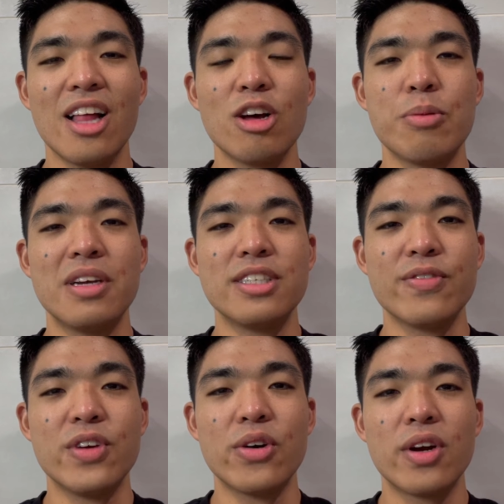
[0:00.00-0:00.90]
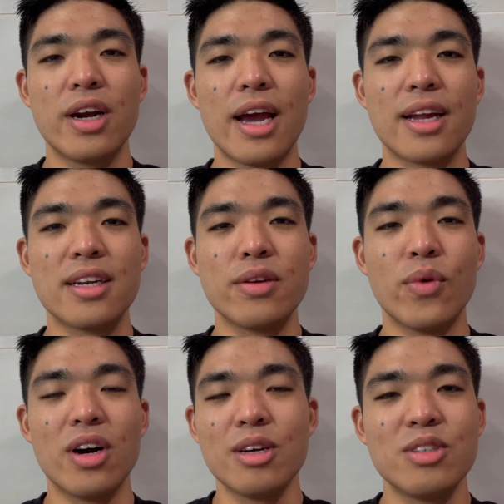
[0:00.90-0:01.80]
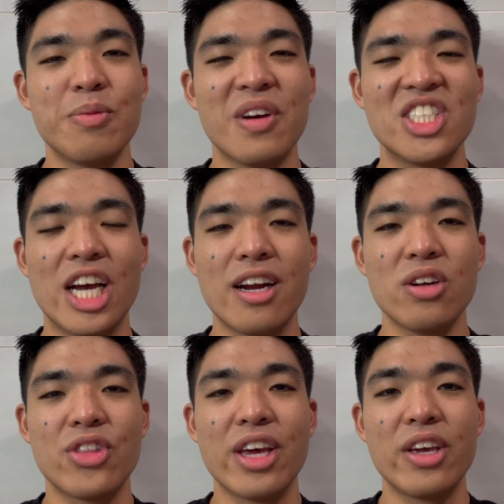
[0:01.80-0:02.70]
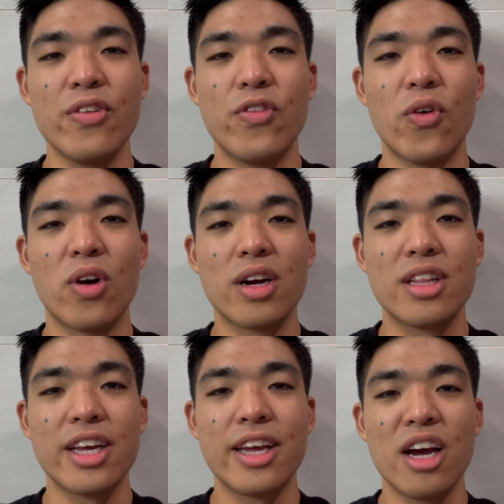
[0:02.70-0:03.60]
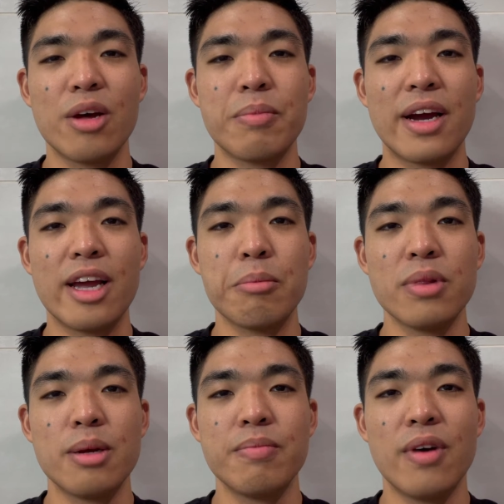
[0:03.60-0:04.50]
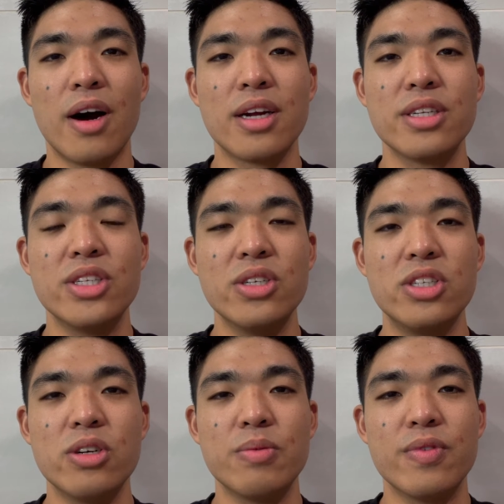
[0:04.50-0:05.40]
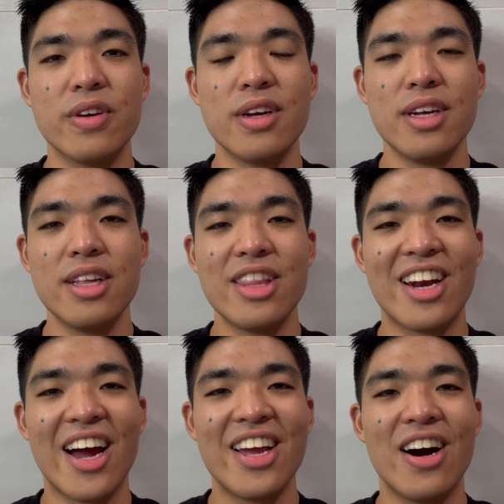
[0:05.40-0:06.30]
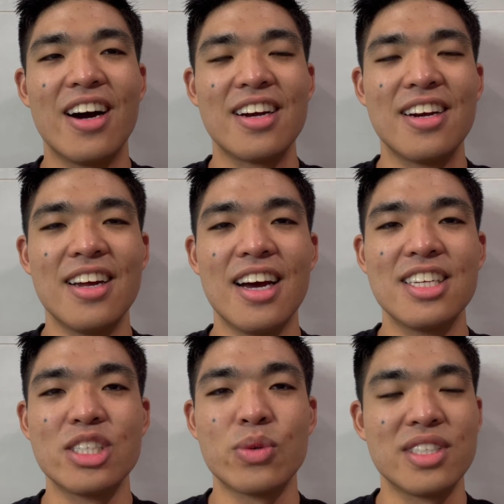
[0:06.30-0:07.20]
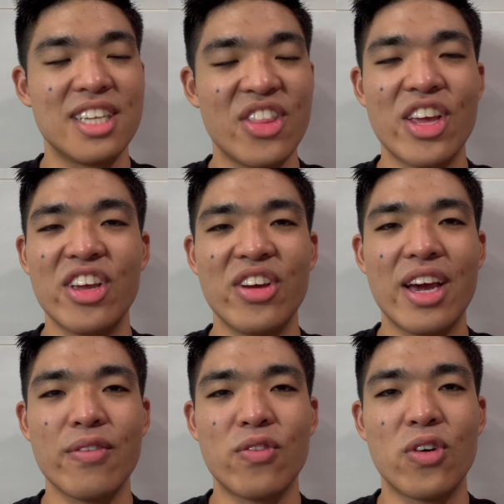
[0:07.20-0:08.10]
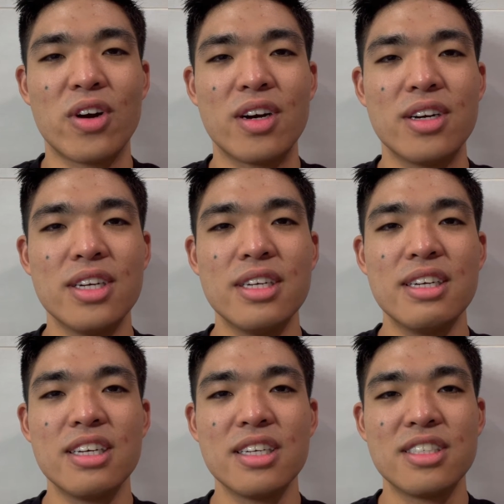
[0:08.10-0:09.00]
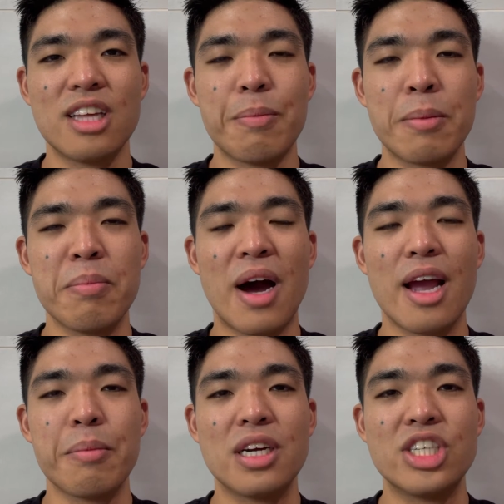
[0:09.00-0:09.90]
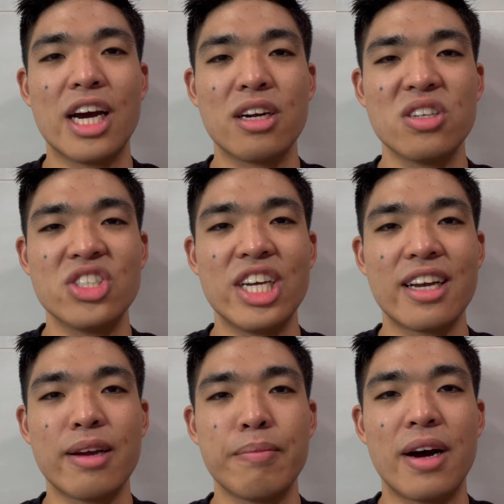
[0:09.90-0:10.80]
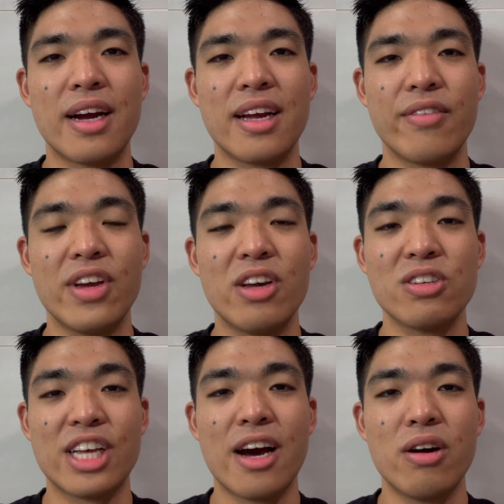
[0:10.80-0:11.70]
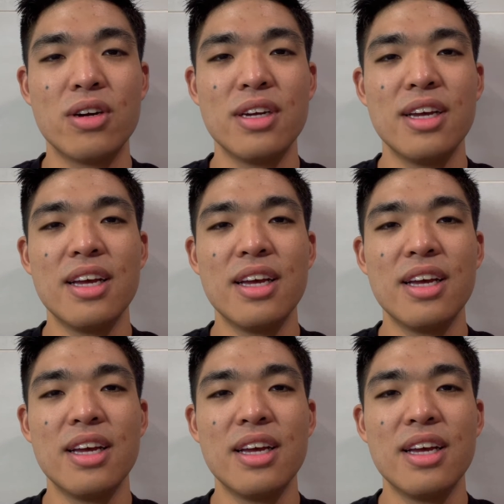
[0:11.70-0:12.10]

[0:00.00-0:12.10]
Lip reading: Hello, amazing viewer, and welcome to my channel. Thank you for clicking on my emblem on YouTube, that icon. I just want to say thank you again for stopping by my channel, checking my videos out.